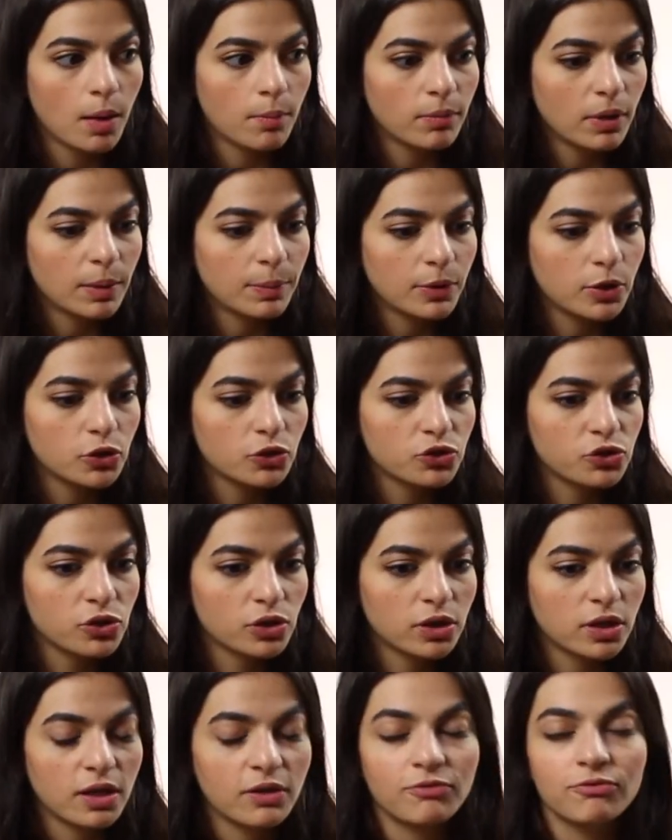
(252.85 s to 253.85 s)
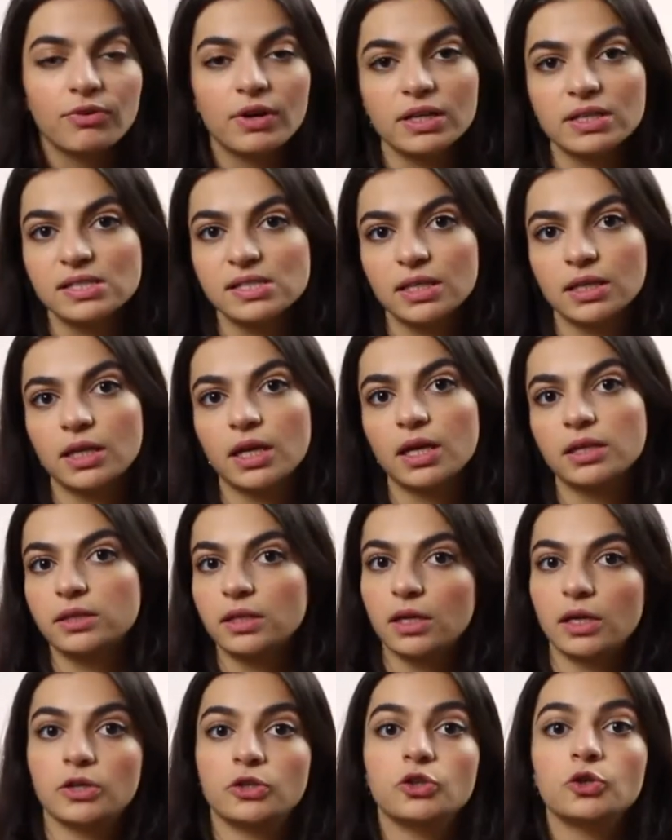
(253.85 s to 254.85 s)
Maybe you should invest in
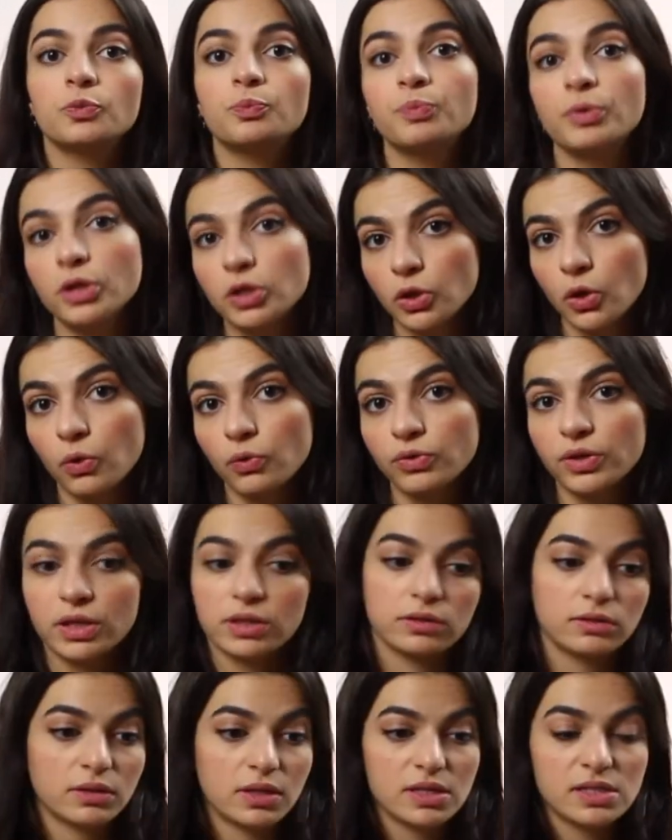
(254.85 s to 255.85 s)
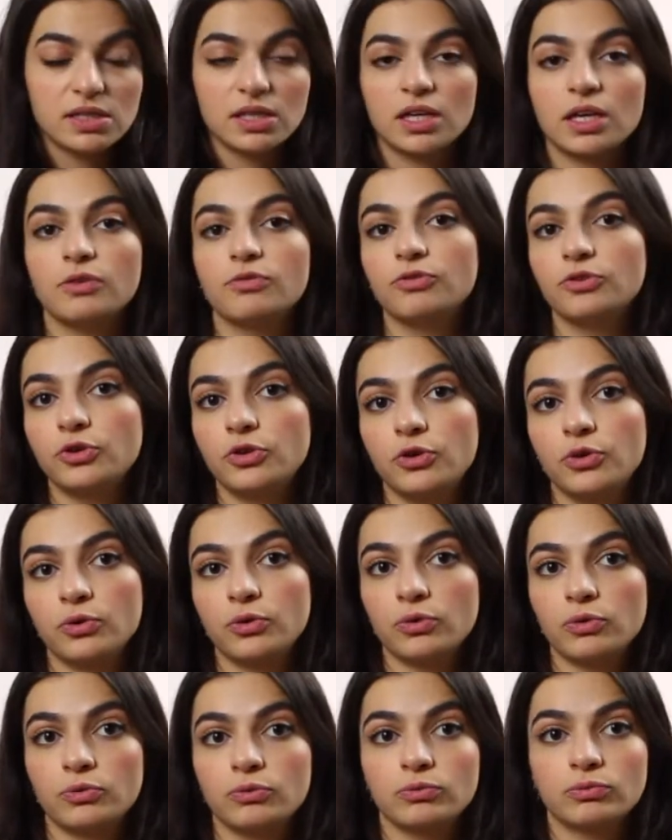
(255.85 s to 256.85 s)
getting a new pillow that doesn't give
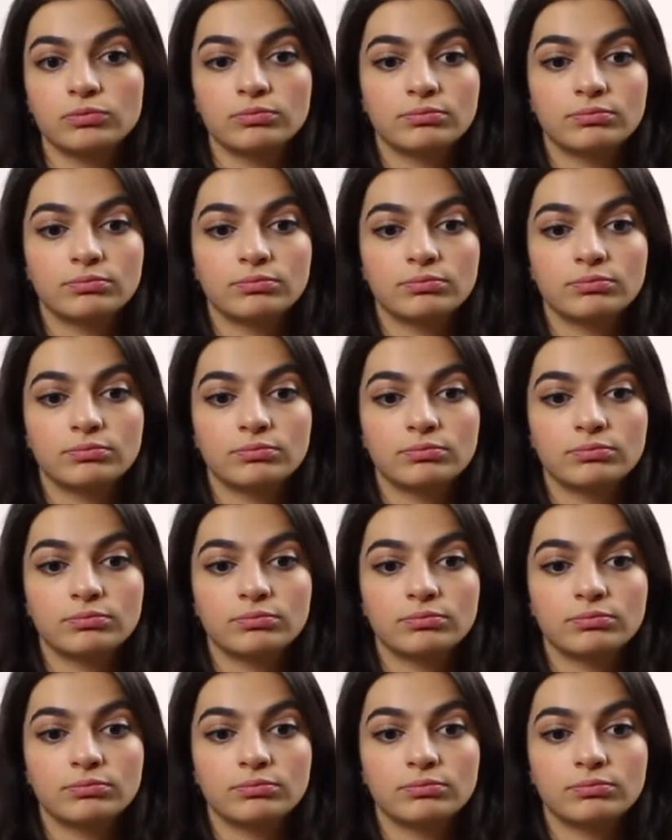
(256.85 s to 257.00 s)
you,